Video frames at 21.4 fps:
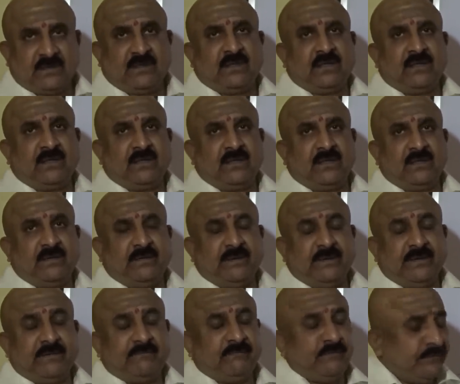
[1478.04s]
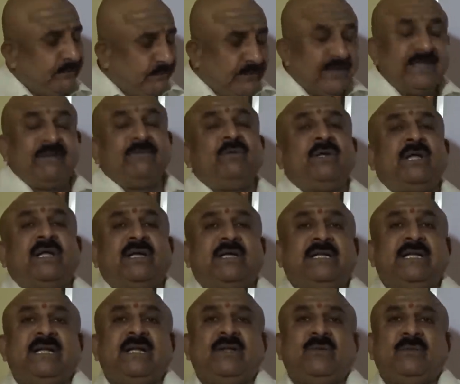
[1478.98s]

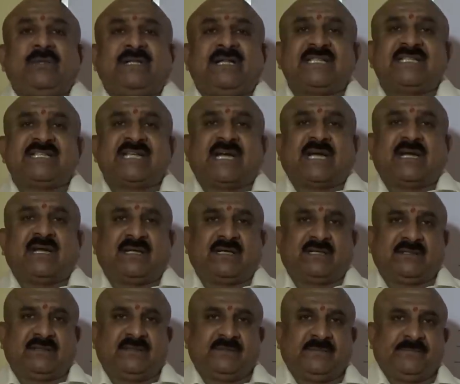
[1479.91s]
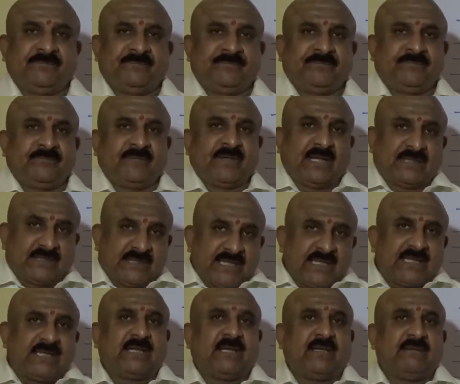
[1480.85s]
a chart. At
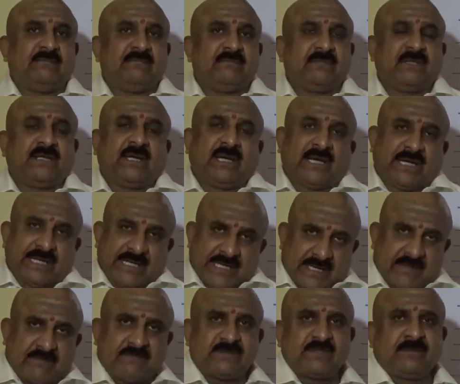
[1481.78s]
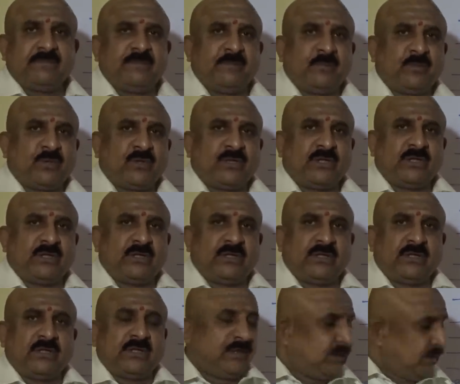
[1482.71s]
that time, I have some
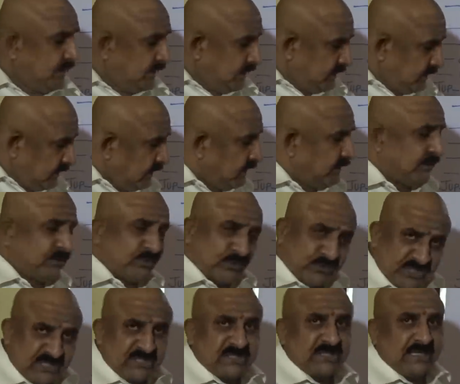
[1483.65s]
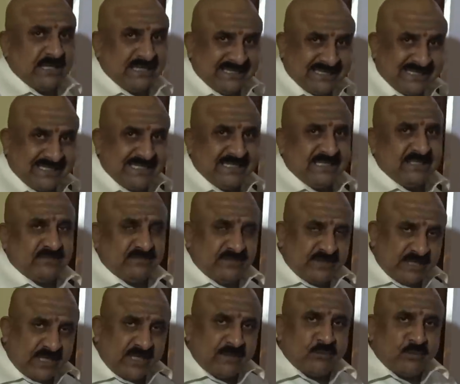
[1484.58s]
important questions like these
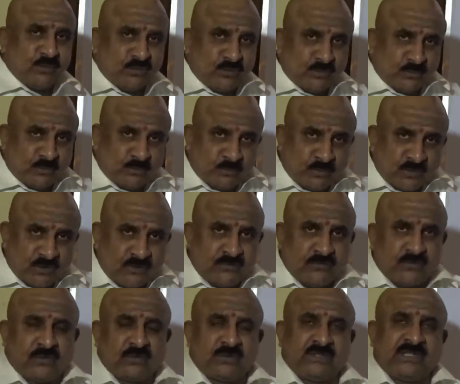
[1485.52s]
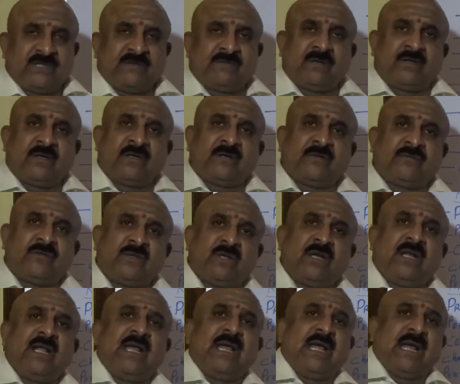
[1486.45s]
which I am going to put forth in front of
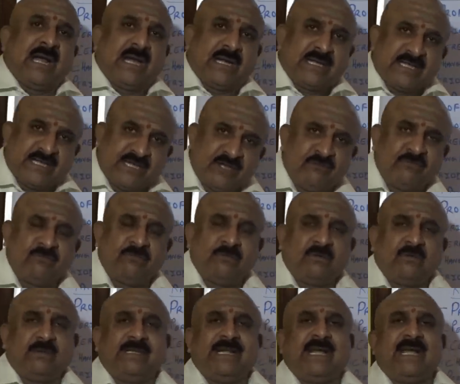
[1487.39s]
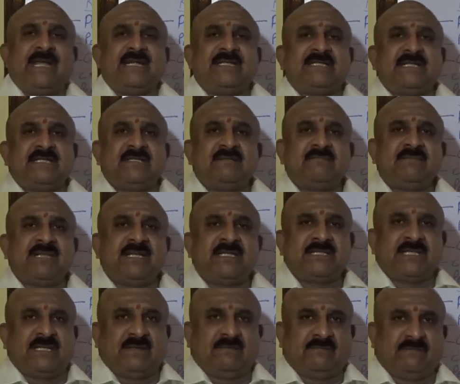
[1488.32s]
you and give the answers
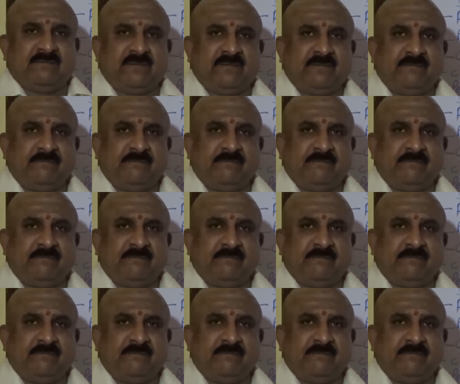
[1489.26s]
myself.